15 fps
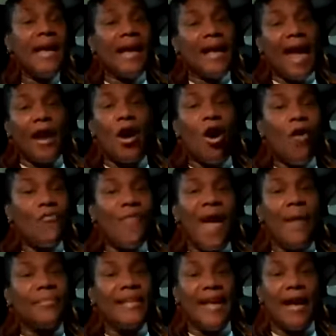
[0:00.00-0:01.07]
and got a whole
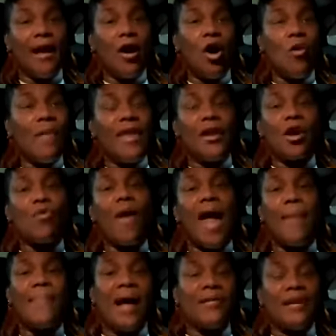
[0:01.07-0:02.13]
family at home and a
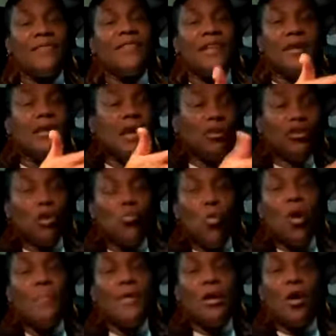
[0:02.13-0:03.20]
crap about giving up or
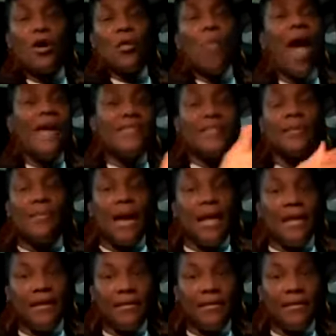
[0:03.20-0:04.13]
stay with a motherfucker.